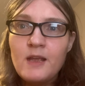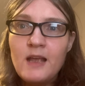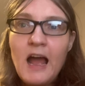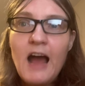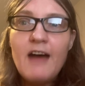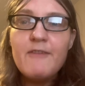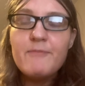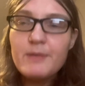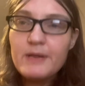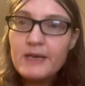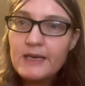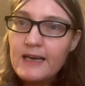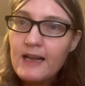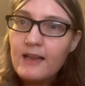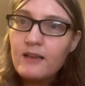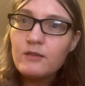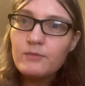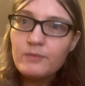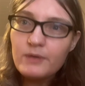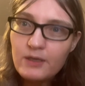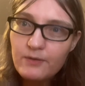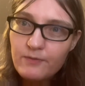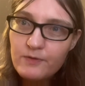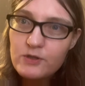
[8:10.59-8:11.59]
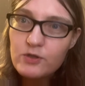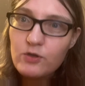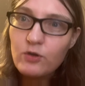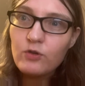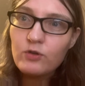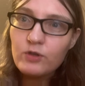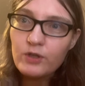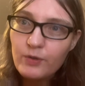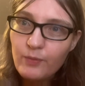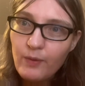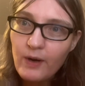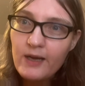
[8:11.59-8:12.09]
have been an element of his
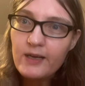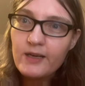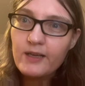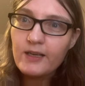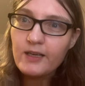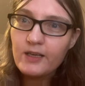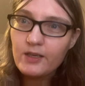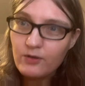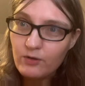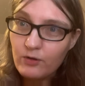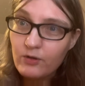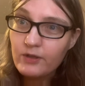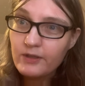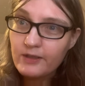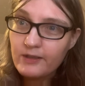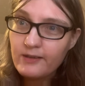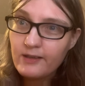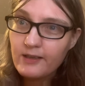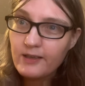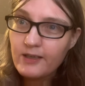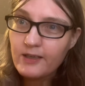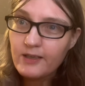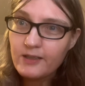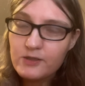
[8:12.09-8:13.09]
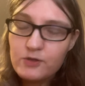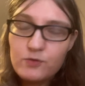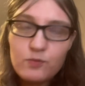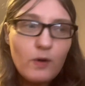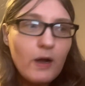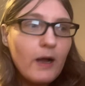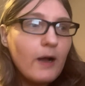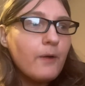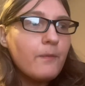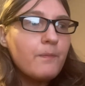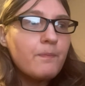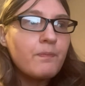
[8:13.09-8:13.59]
early writing and early thinking as
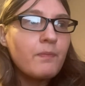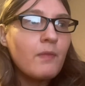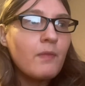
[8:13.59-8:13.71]
well.